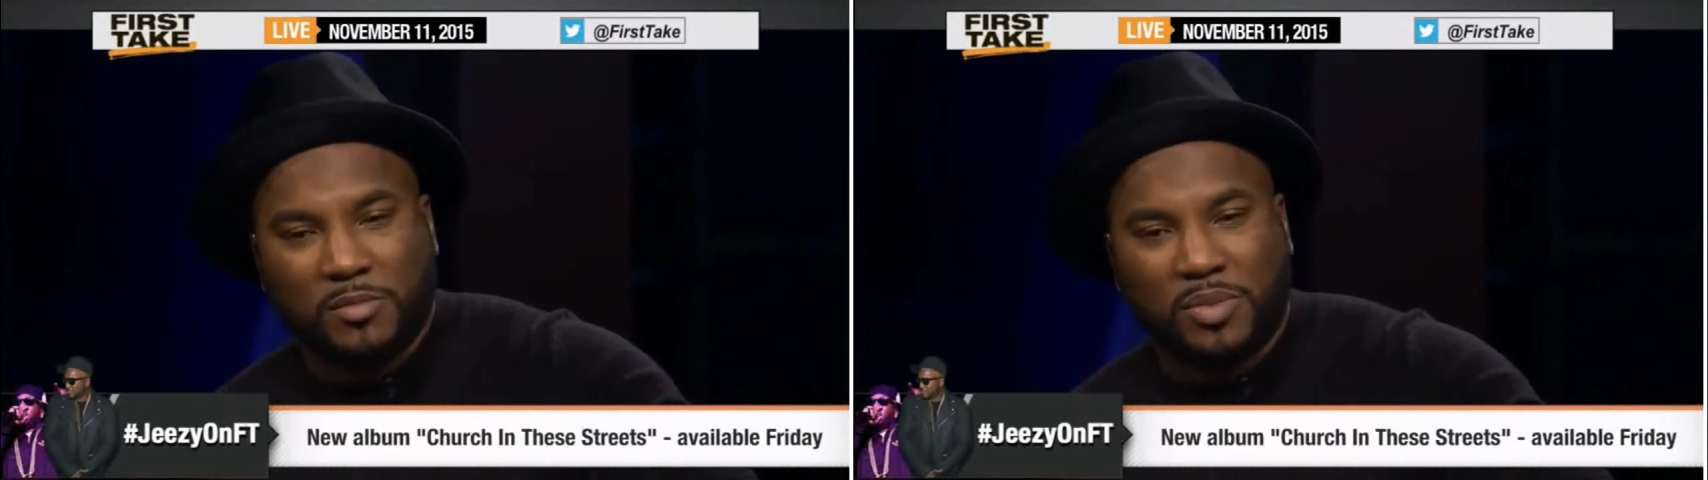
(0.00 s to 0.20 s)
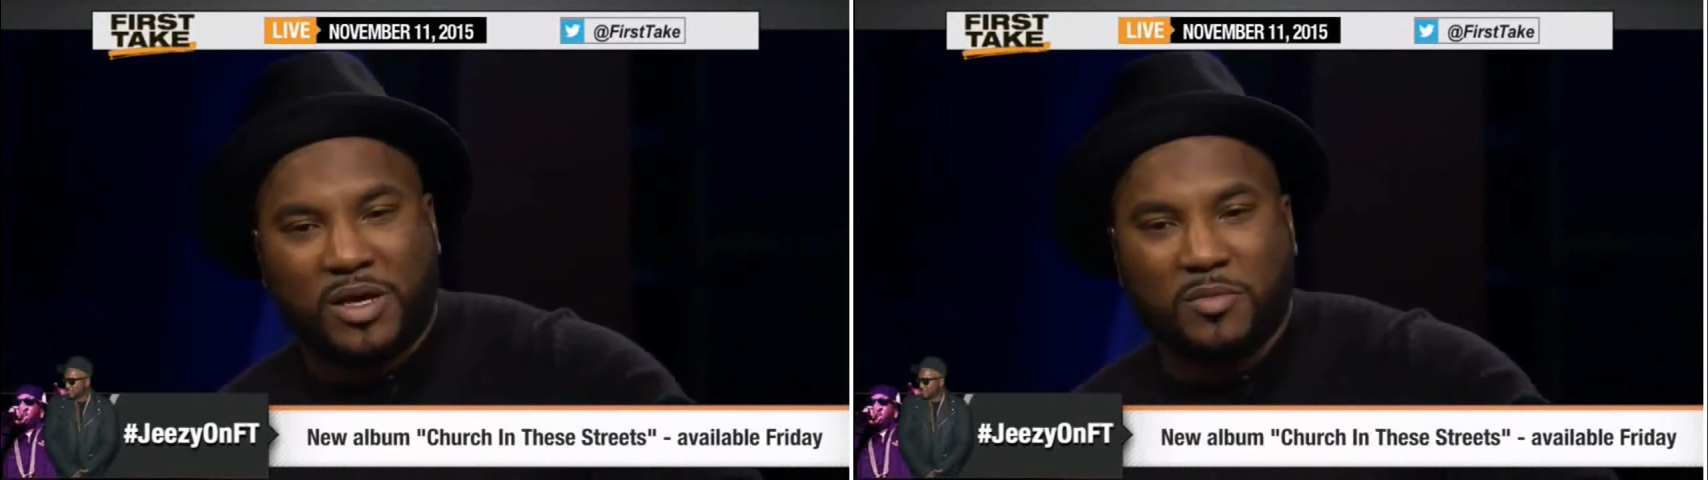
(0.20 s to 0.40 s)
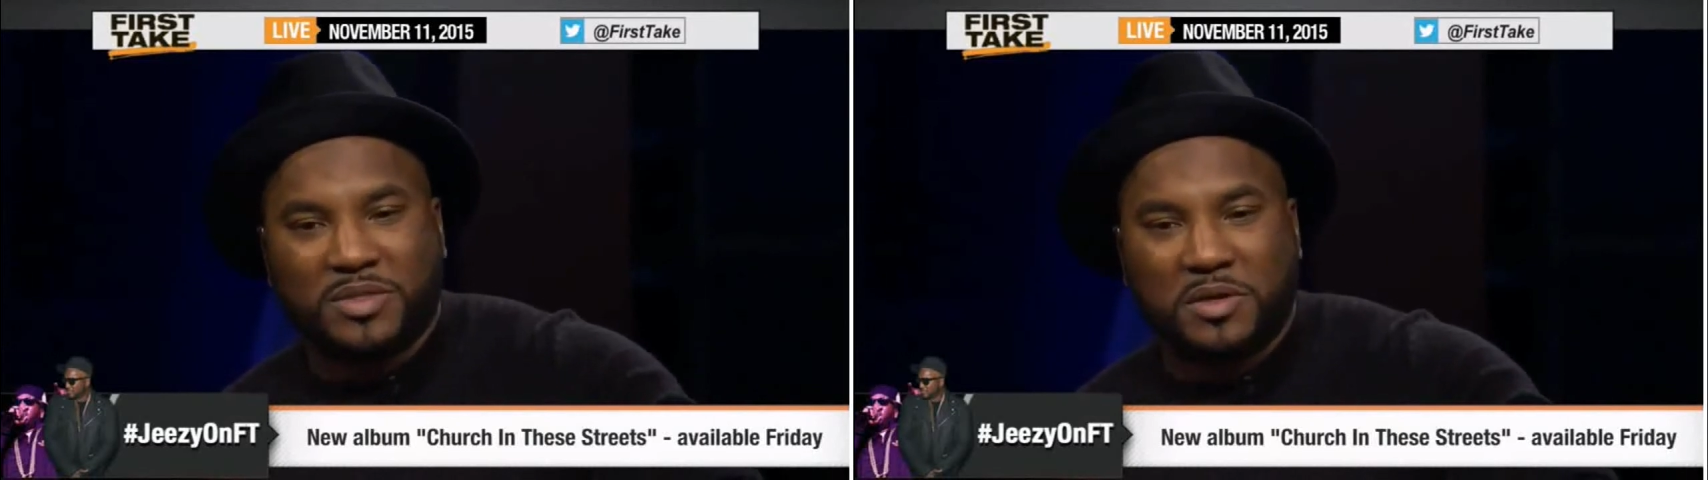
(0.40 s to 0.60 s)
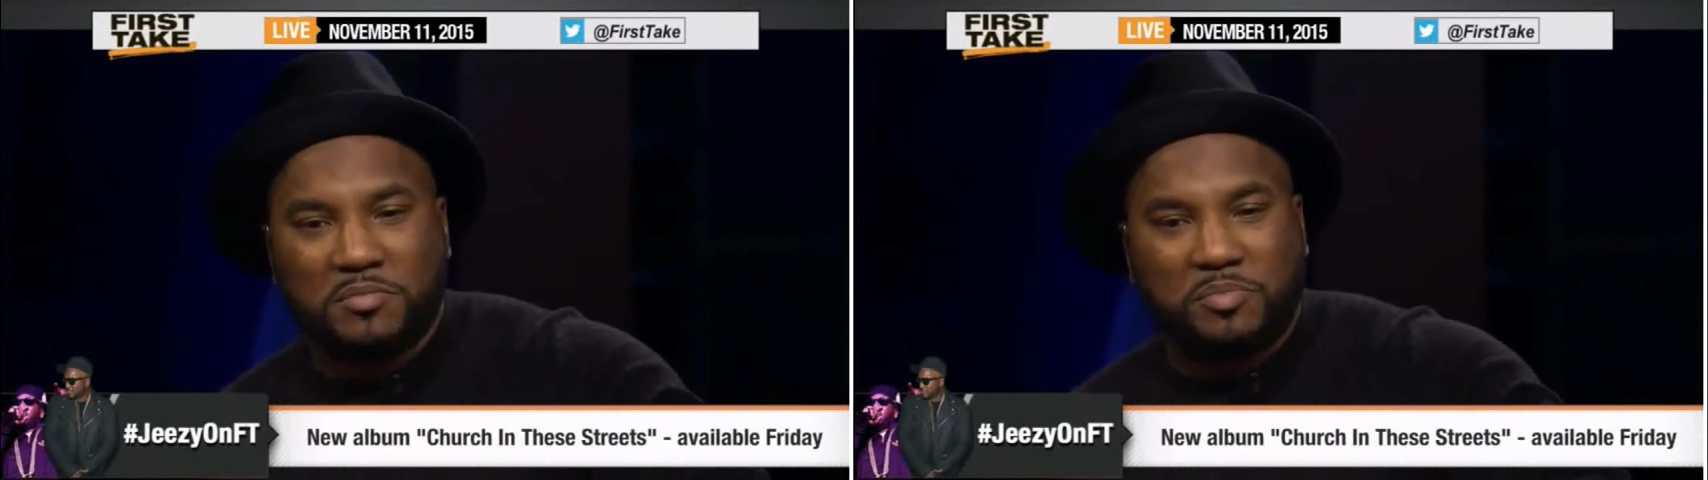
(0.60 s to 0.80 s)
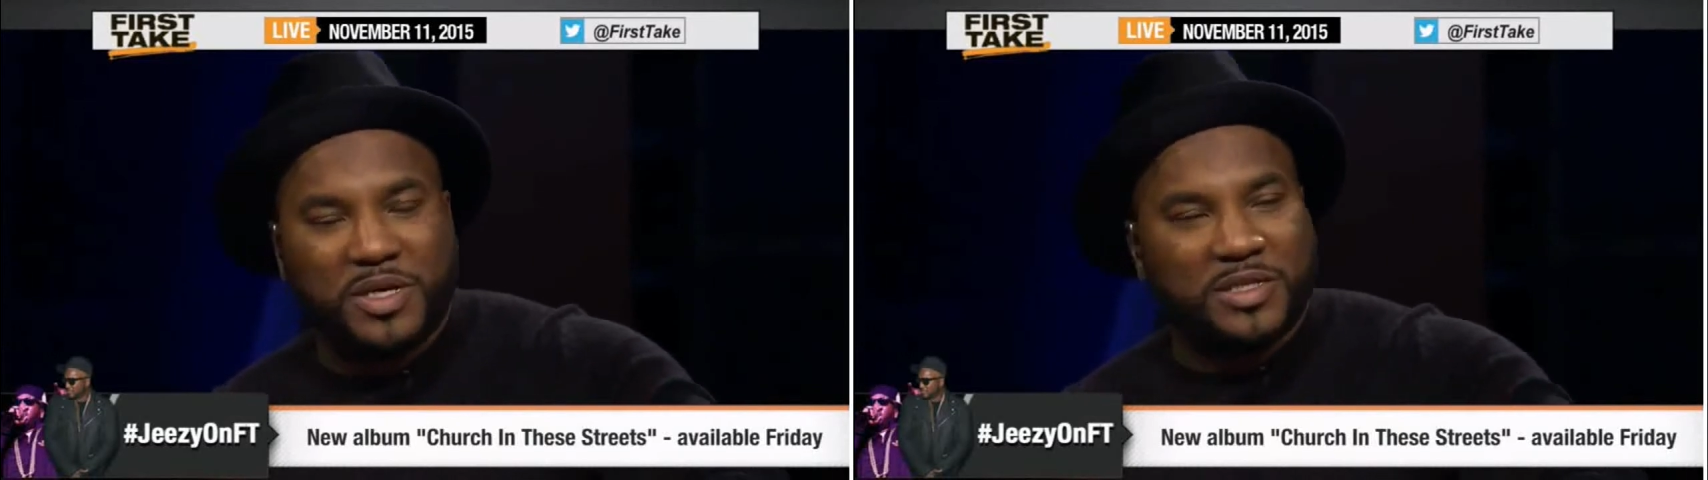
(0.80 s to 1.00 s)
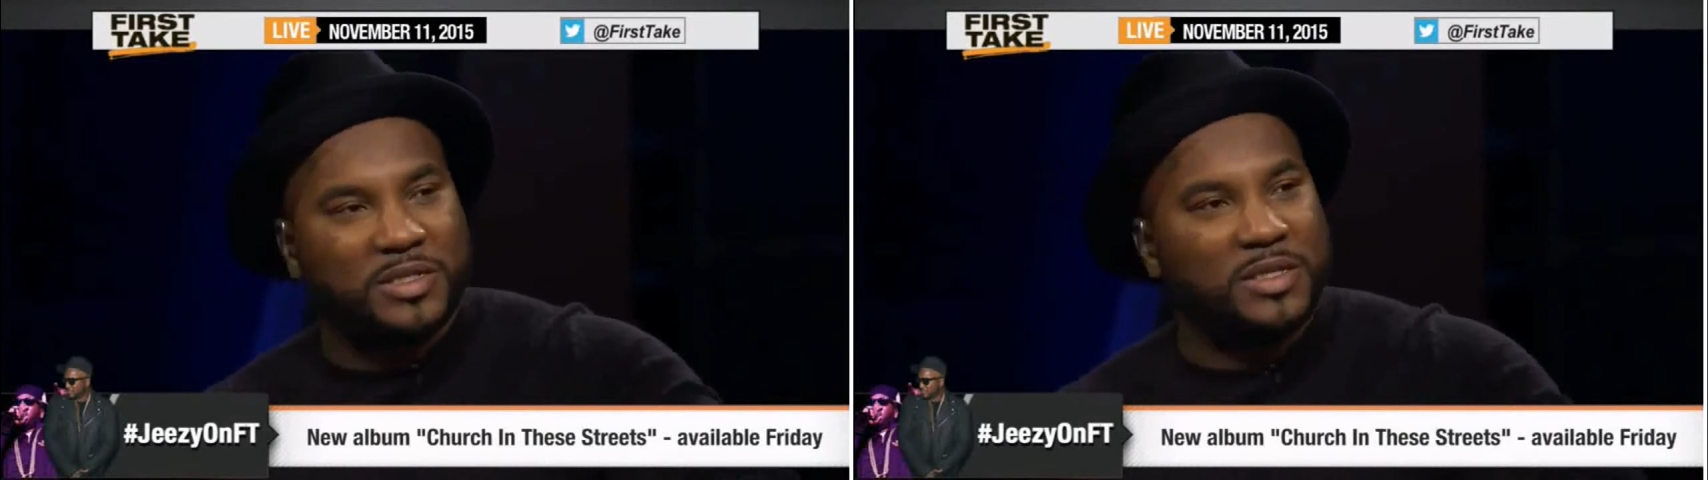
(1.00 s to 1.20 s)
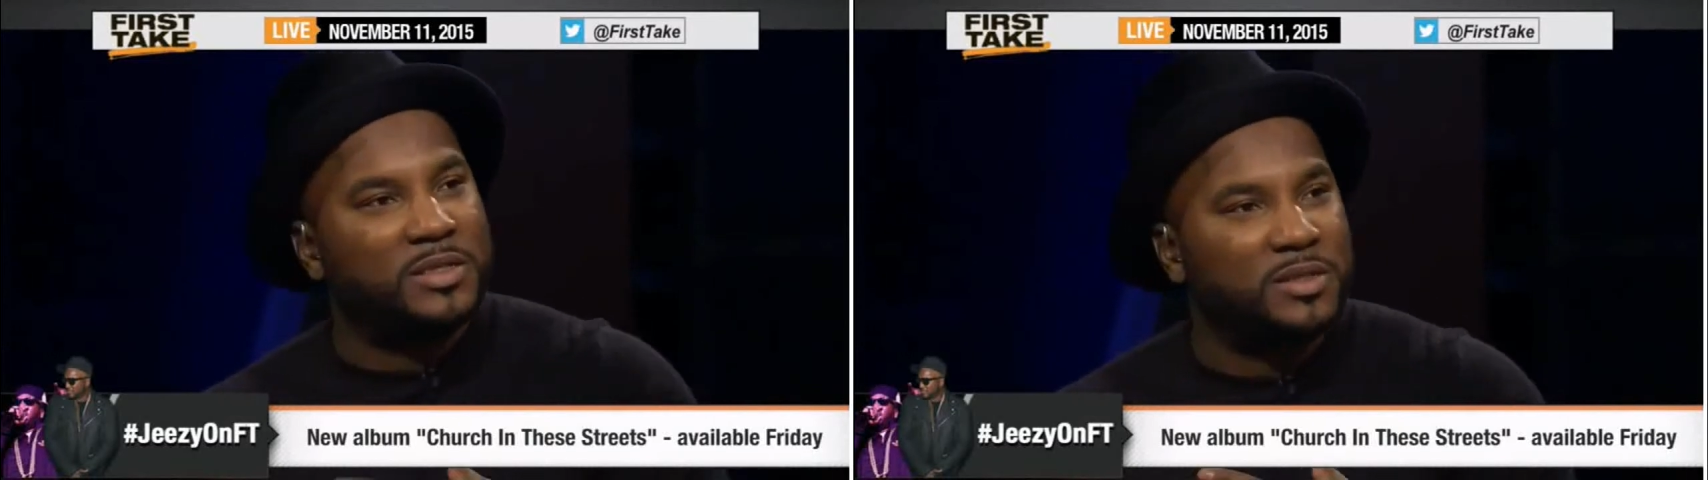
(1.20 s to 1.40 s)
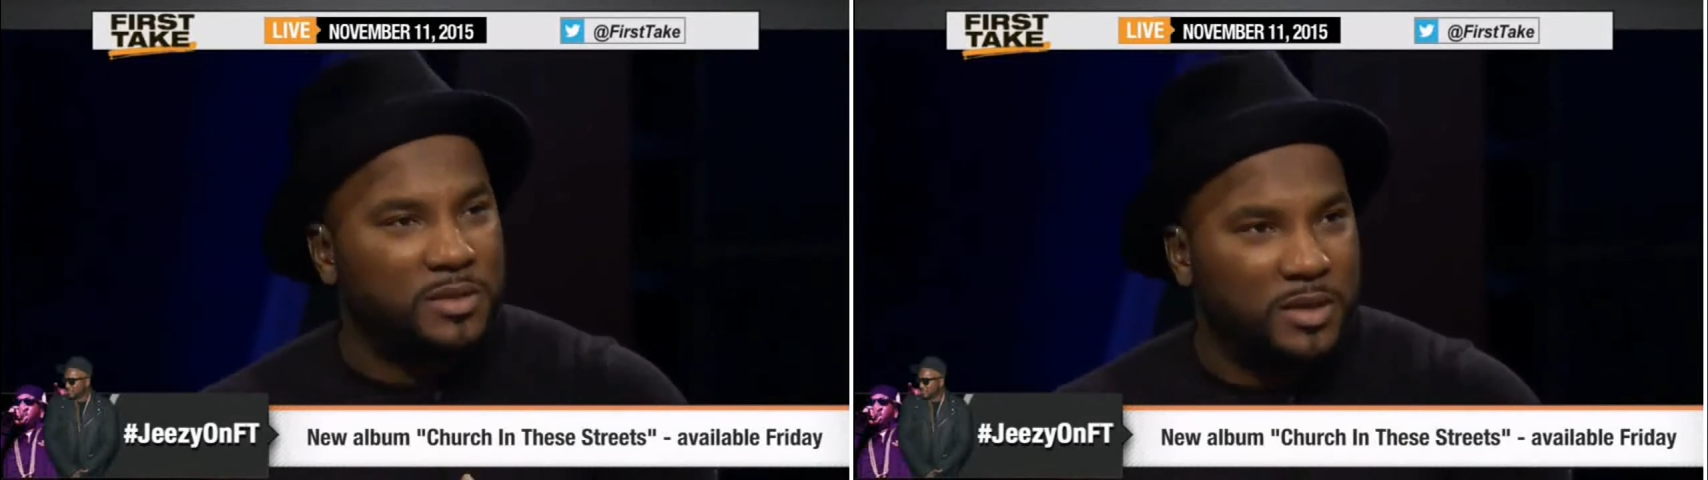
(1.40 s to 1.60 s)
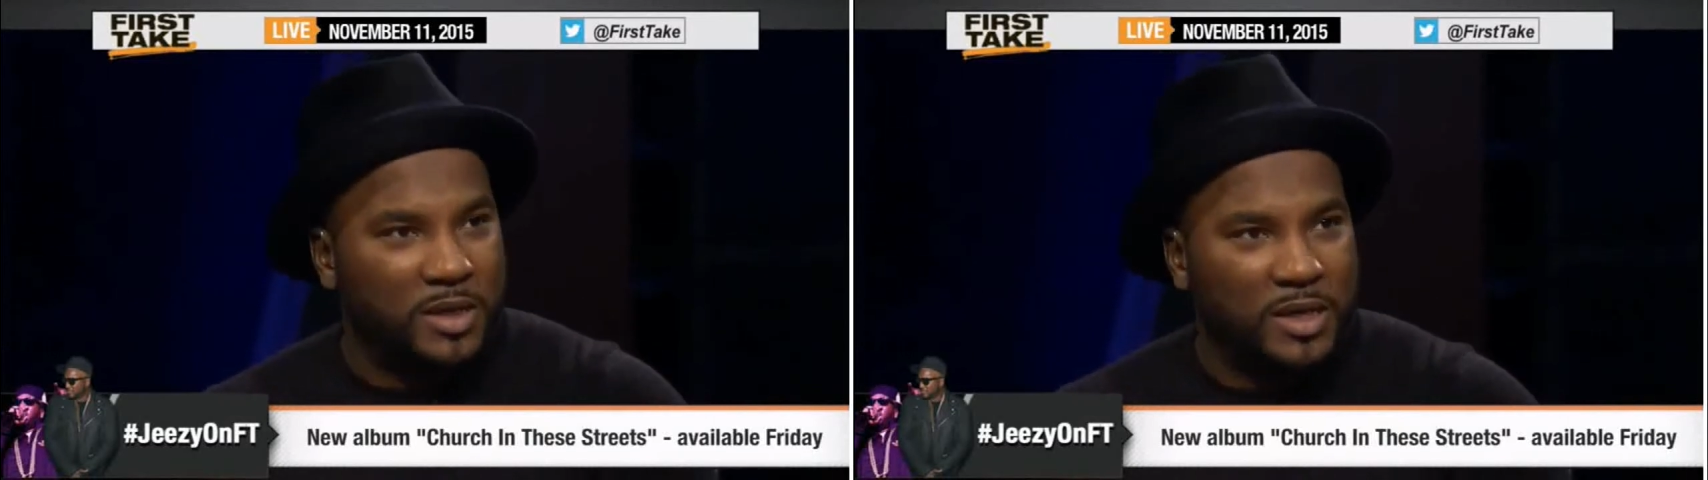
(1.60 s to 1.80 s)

becomes a business